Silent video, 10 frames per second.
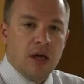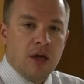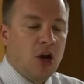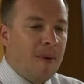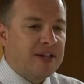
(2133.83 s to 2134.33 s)

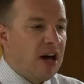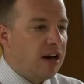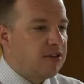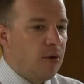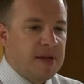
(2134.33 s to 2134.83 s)
You know, my
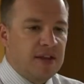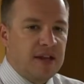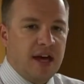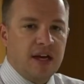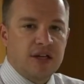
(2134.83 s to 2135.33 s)
daughter told me the other
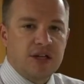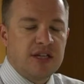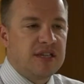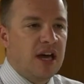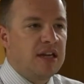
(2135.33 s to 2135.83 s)
day. She
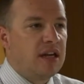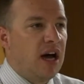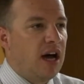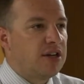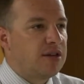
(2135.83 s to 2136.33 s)
said
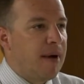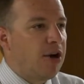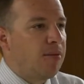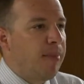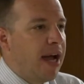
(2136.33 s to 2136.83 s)
uh, about
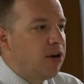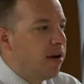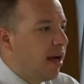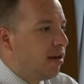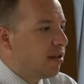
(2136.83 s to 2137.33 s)
her biting her
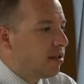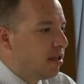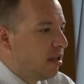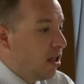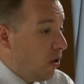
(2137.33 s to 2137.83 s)
nails.
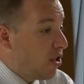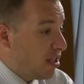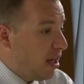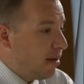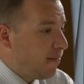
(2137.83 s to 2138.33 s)
You know what she
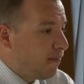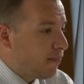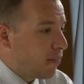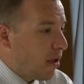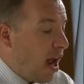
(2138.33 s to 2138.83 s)
said?
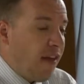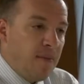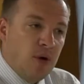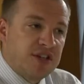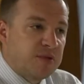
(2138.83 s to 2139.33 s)
And I
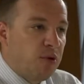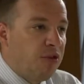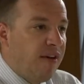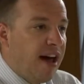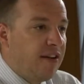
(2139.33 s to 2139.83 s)
thought, well, this is
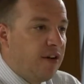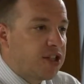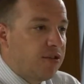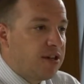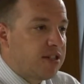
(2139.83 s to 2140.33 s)
profound. If
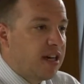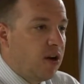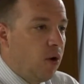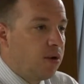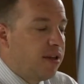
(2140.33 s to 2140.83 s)
us Christians get a
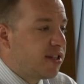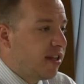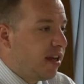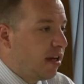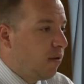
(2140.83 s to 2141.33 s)
hold of this
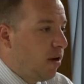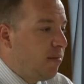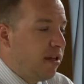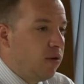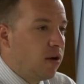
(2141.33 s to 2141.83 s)
thing, we'd
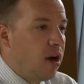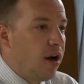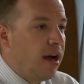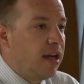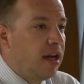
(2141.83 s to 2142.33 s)
be doing all
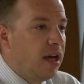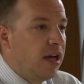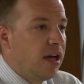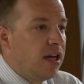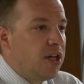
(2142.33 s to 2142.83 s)
right.
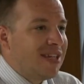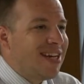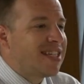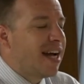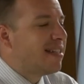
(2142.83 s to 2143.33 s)
She was, I
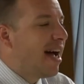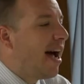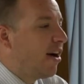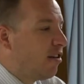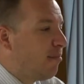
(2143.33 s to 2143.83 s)
just got
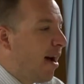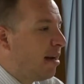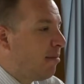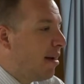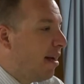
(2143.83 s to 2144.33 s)
tired of
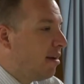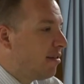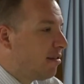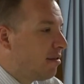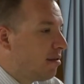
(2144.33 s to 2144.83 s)
biting my
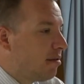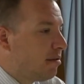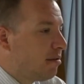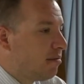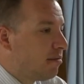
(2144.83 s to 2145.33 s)
nails,
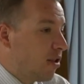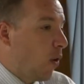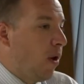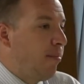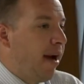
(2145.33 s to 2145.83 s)
so I
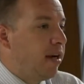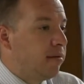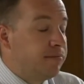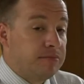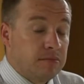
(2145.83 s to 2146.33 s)
quit biting
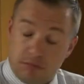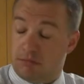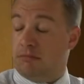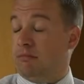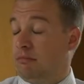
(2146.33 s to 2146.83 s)
them.
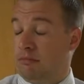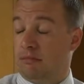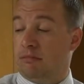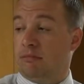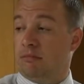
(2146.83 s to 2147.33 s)
Oh.
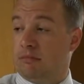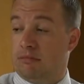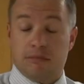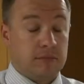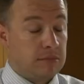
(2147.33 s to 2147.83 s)
Yeah,
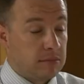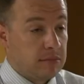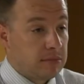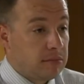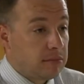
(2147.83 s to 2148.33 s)

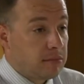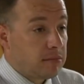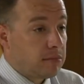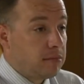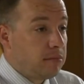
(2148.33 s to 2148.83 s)
that's good.
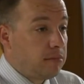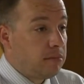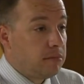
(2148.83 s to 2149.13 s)
Okay.